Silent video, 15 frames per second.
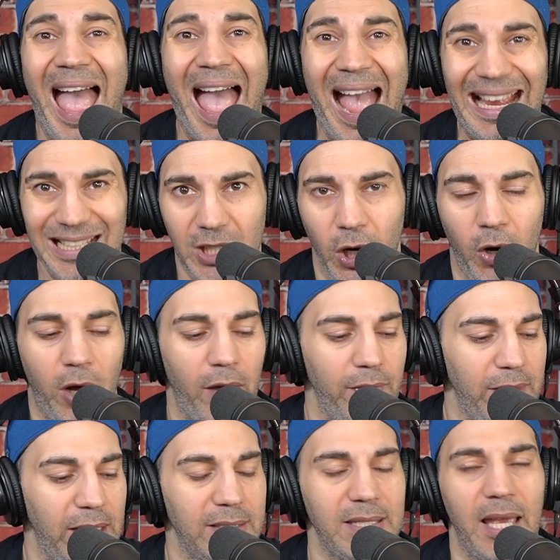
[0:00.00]
act
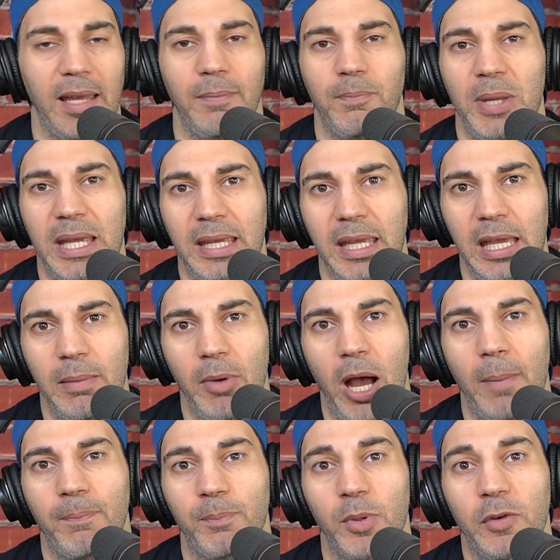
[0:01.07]
on this and pick him
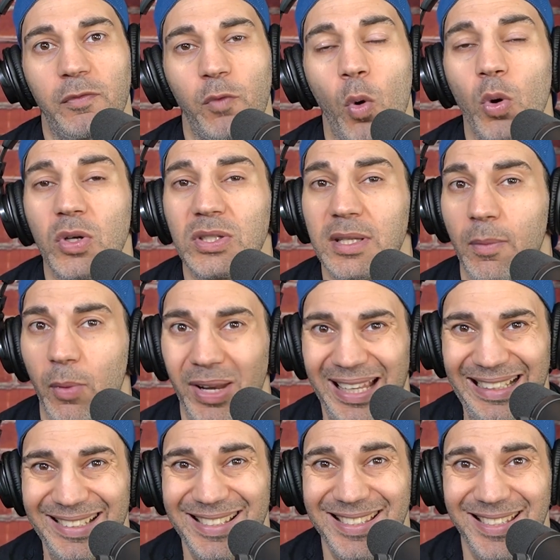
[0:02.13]
up before someone
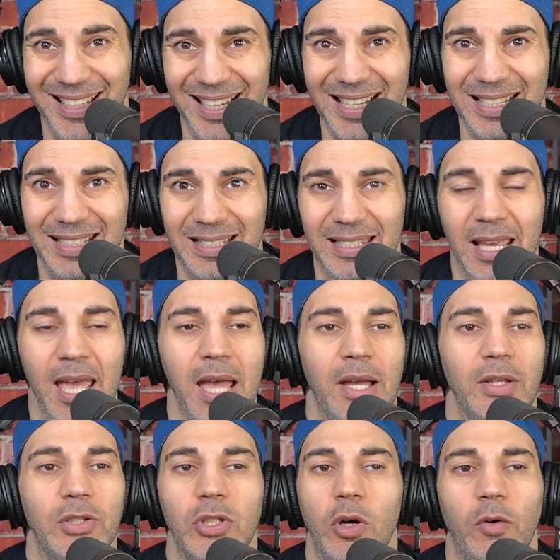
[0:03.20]
else does.
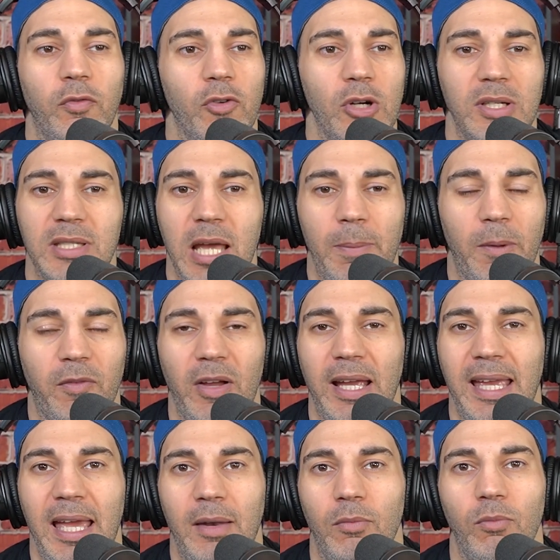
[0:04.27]
So, for example, if I,
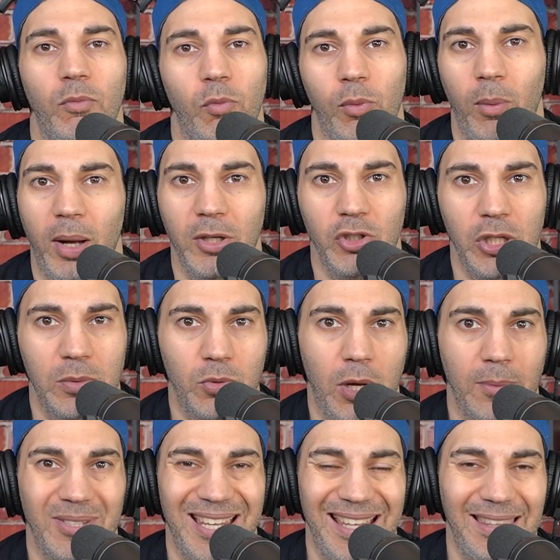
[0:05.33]
again, we want James
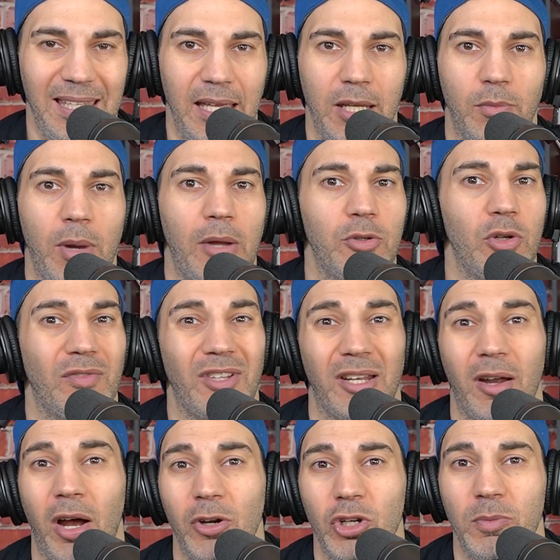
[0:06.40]
Robinson at the end of round two, I've
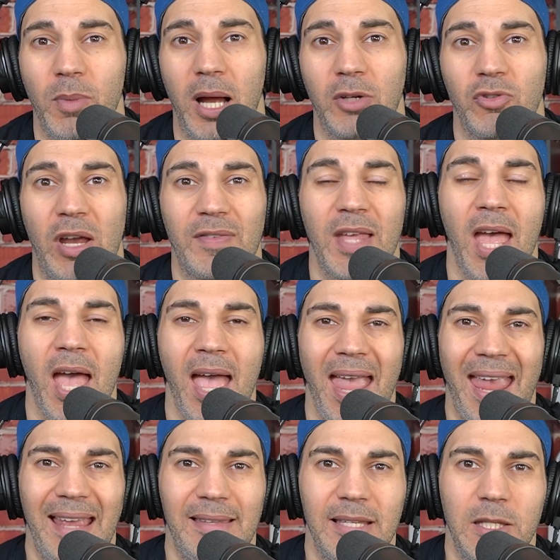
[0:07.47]
done 100 mock drafts,
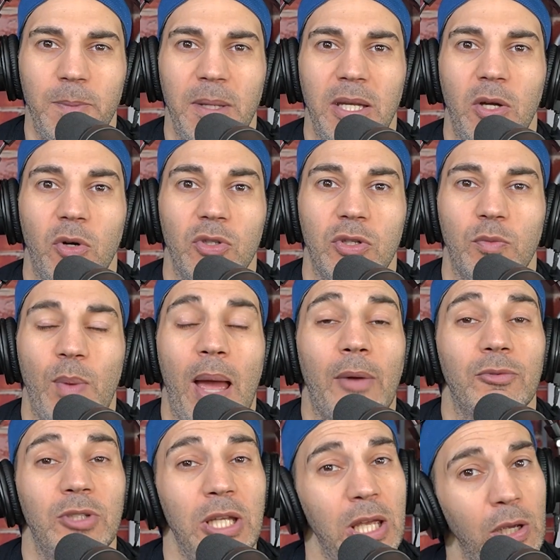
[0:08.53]
anticipate he goes in
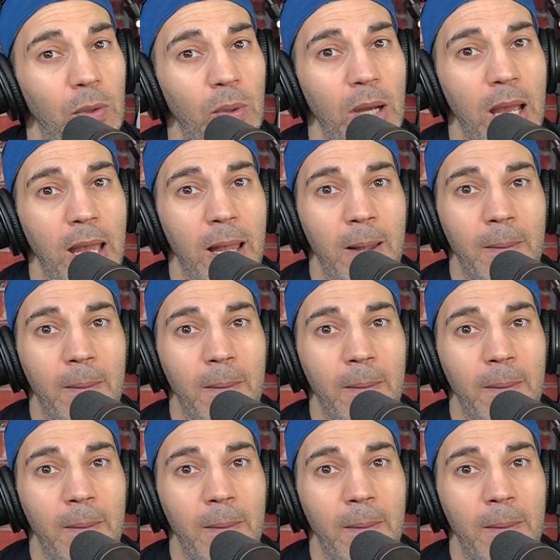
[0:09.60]
round two,